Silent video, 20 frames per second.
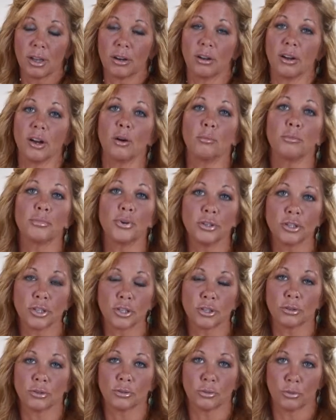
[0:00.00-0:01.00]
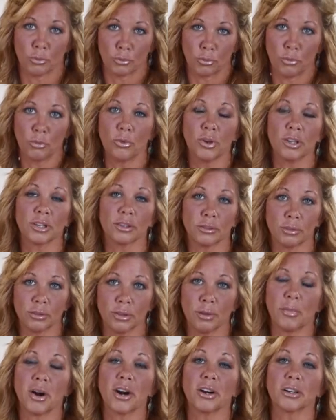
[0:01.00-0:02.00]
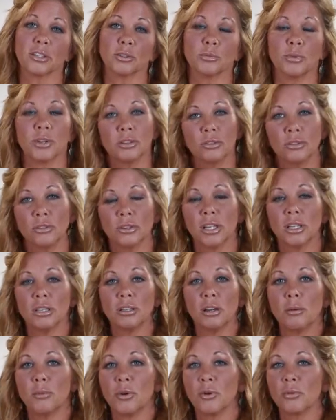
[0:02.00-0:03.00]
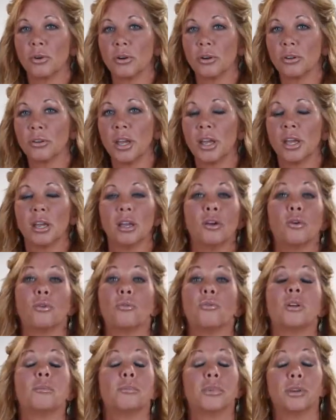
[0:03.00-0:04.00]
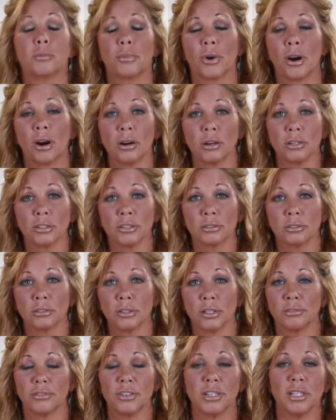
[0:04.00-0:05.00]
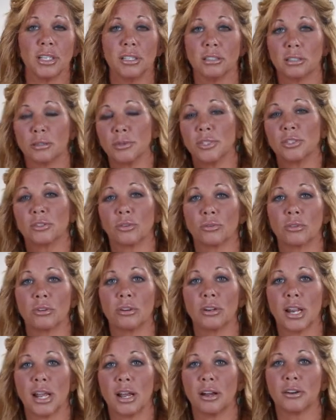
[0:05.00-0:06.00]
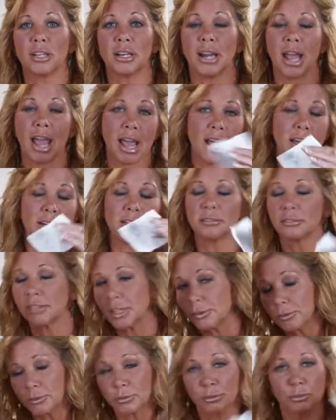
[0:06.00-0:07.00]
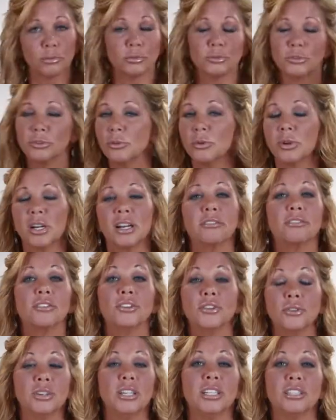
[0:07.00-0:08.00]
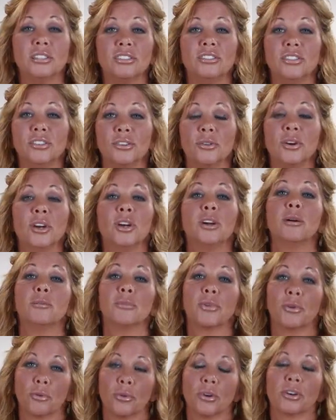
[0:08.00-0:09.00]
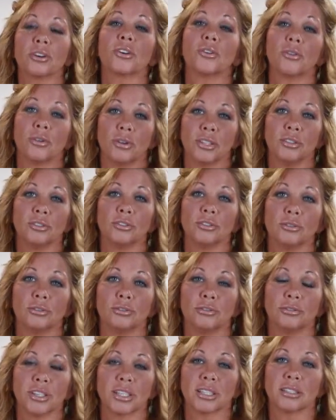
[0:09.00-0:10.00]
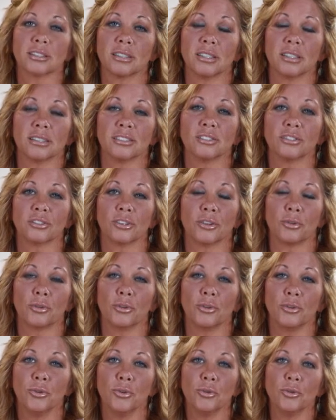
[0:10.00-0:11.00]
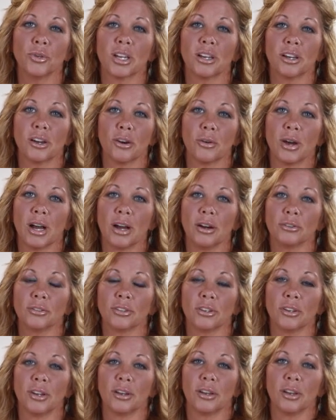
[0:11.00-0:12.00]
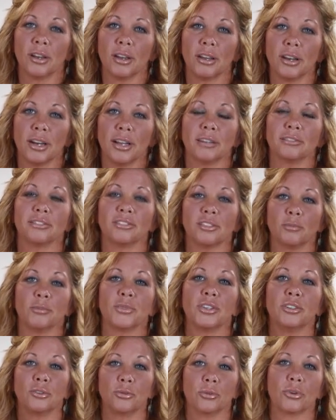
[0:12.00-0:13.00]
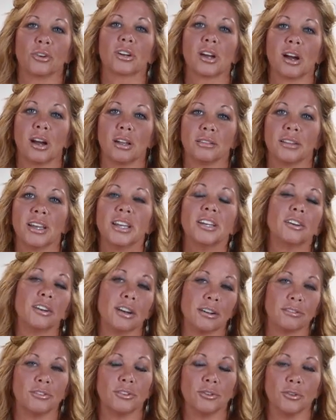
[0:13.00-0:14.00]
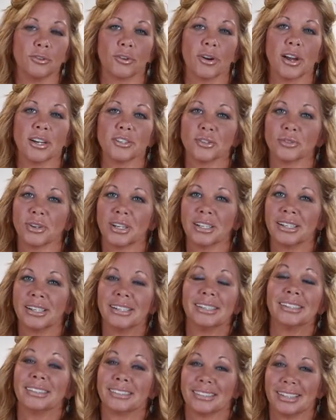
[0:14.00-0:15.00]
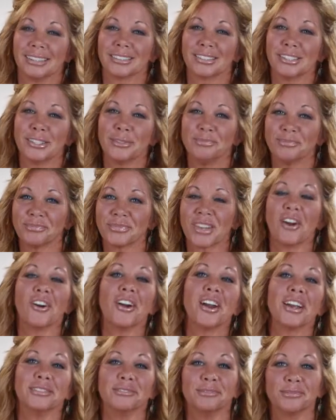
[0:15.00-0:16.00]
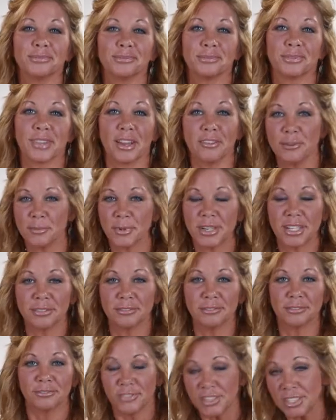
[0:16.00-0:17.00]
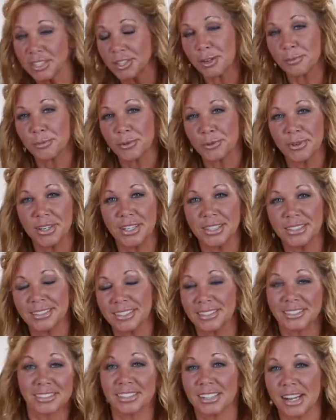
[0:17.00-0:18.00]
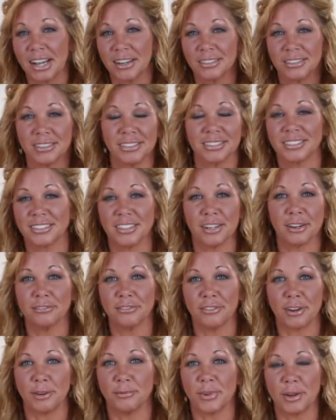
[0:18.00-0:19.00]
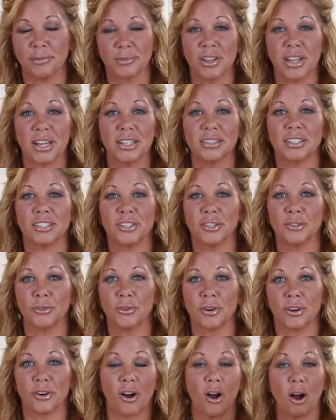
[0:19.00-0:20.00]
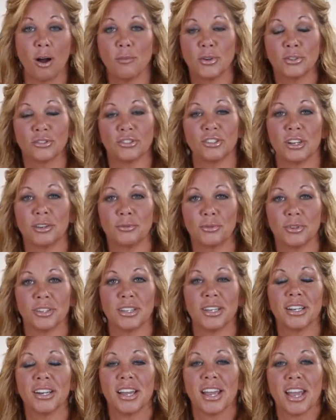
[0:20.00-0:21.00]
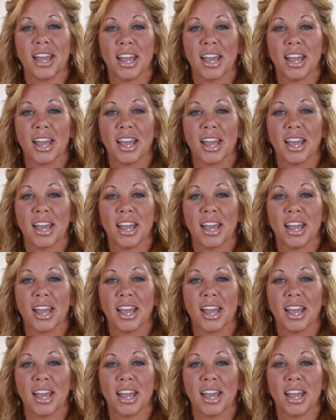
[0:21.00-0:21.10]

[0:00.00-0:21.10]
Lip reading: I'll help push with the markets. But look at YOMA World, rip it apart. If it needs to be torn down and added, do whatever you need to do. But we're going to fix this so you can go out and have something to work on later after you graduate. Sounds good? All right. Everybody finish up your readings. Let's get out of this stuff. I'm glad that you are almost done with it.